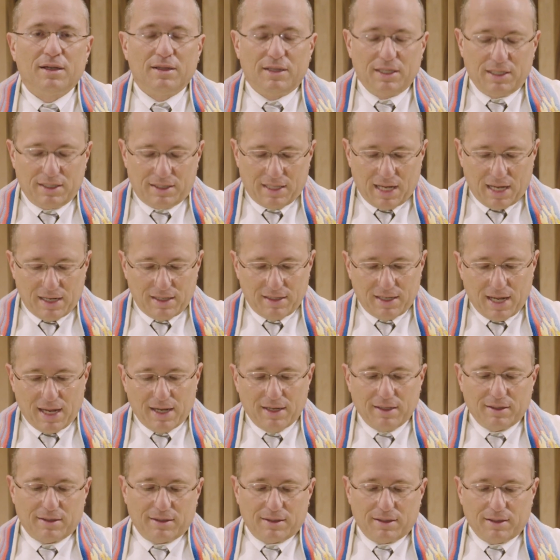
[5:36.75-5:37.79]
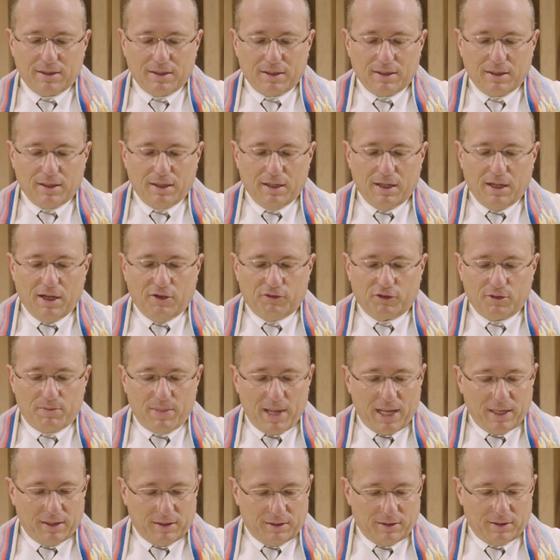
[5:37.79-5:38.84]
these 10 days of
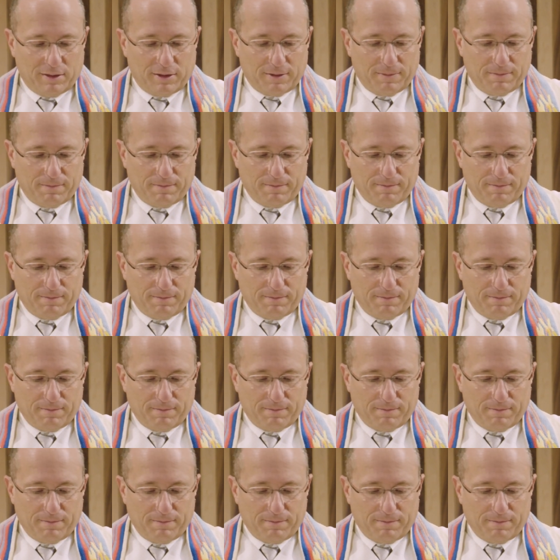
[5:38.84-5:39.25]
repentance.